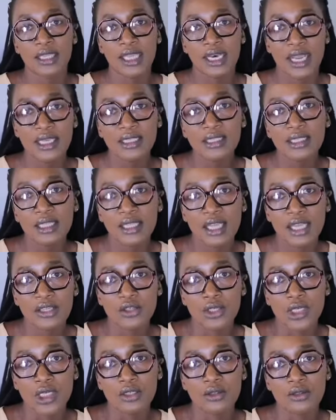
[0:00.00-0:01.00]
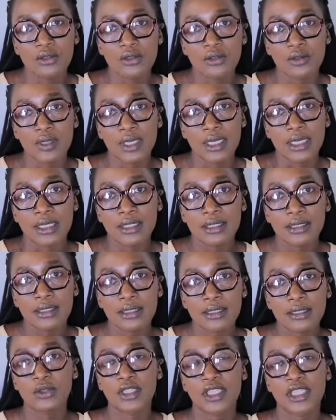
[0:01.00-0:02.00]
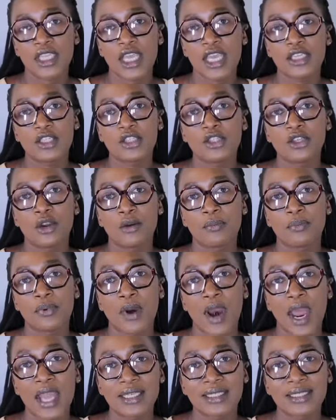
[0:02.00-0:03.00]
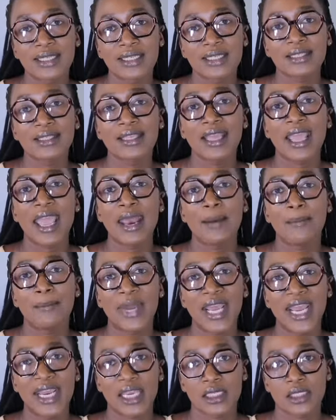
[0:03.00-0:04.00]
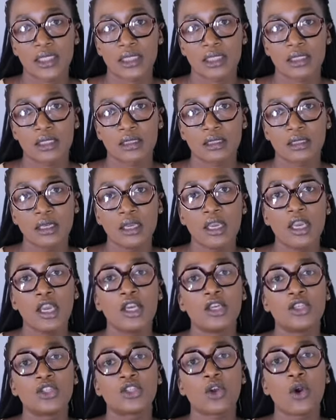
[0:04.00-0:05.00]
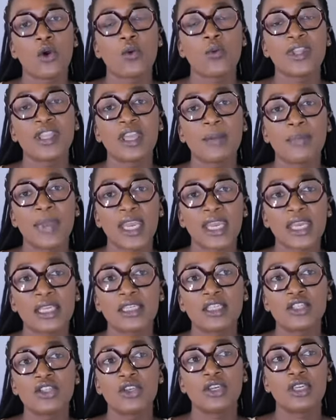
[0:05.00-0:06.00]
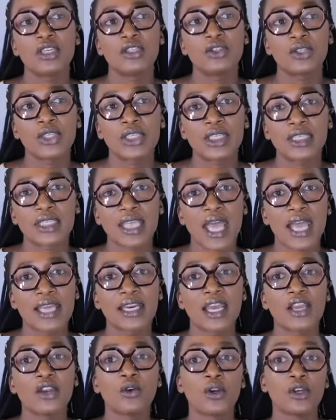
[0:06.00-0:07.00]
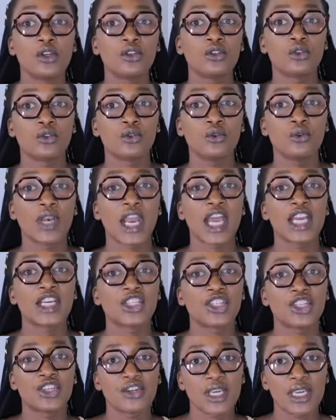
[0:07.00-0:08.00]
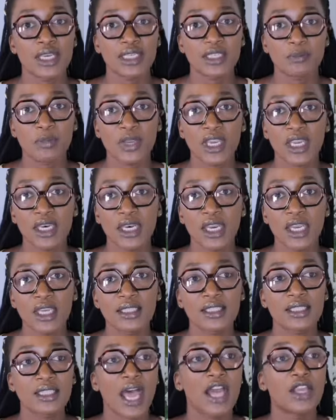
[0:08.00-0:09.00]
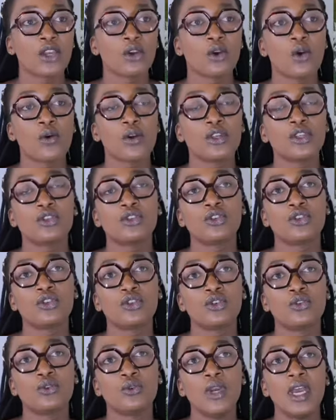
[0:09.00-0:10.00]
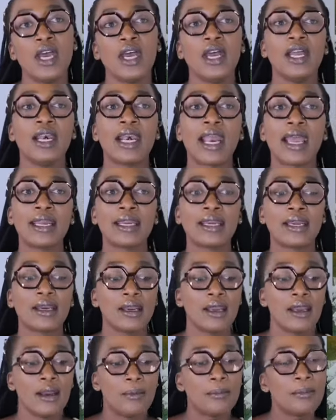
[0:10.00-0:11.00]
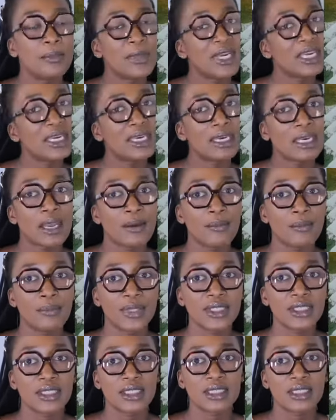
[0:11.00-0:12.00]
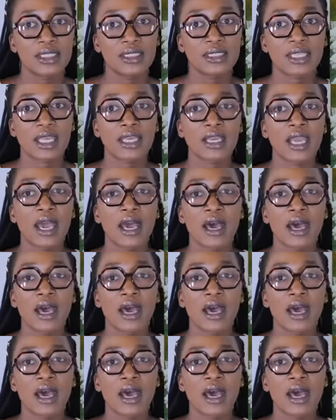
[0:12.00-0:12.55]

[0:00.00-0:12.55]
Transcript: The next thing that you need to do is to set your prices and packages. So with the packages, you need to decide, are you going to do luxurious picnics? Are you going to do like medium businesses